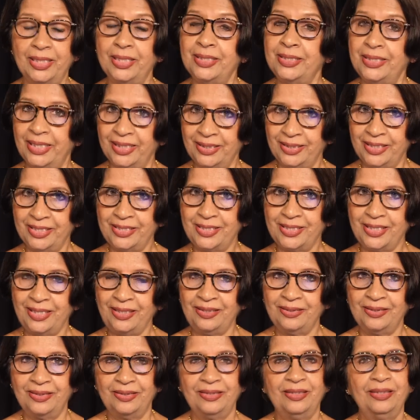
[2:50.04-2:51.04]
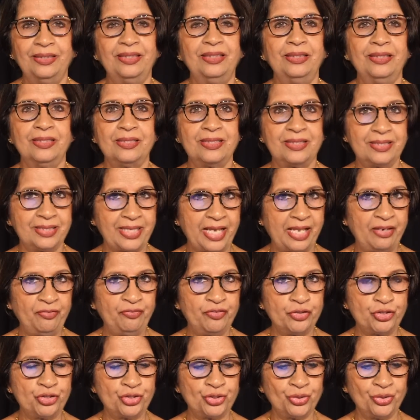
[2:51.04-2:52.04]
dignity,
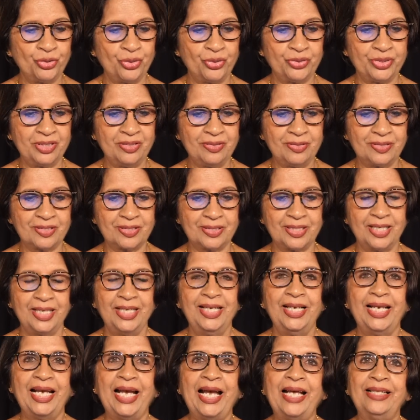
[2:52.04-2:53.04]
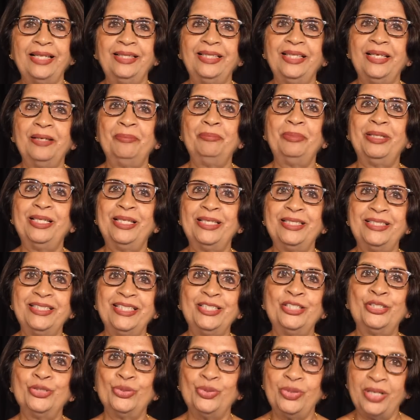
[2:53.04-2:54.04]
self-assurance, and the
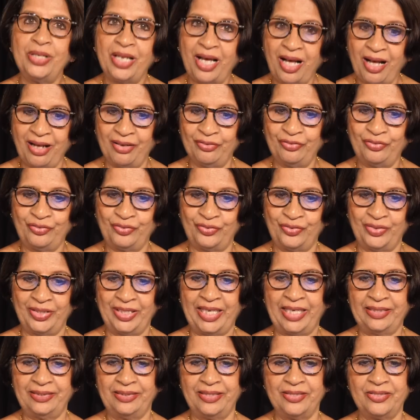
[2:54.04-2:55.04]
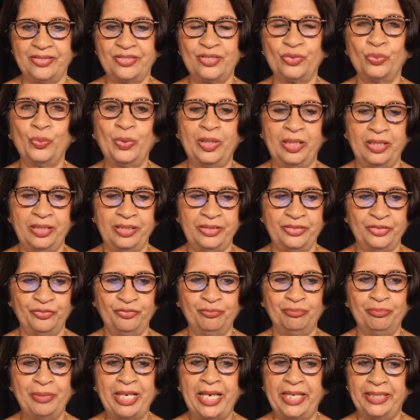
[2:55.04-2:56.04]
ability to laugh at this world
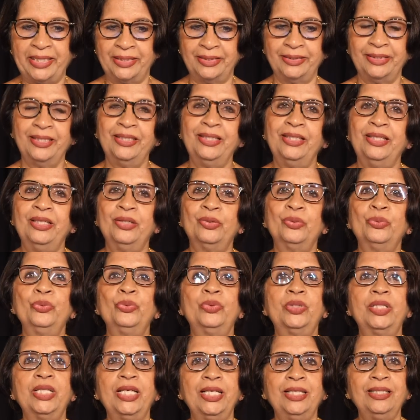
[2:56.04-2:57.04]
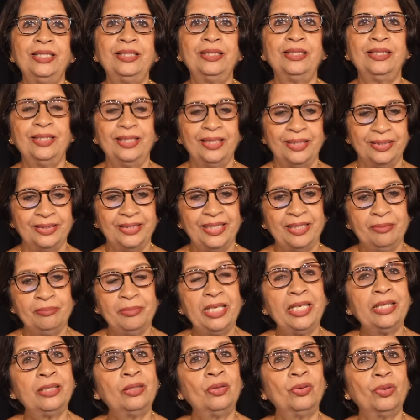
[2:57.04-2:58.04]
of men who think they
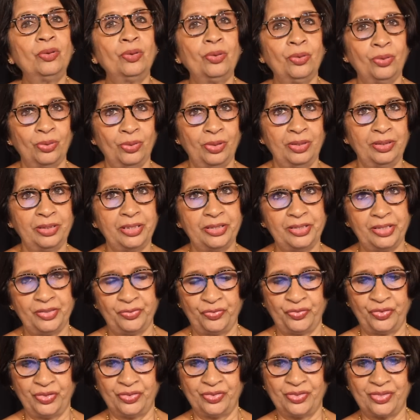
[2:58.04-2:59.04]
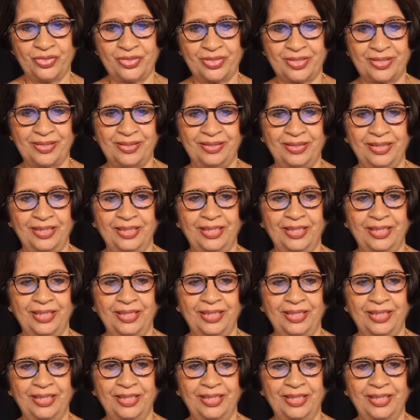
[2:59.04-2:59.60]
make all the difference.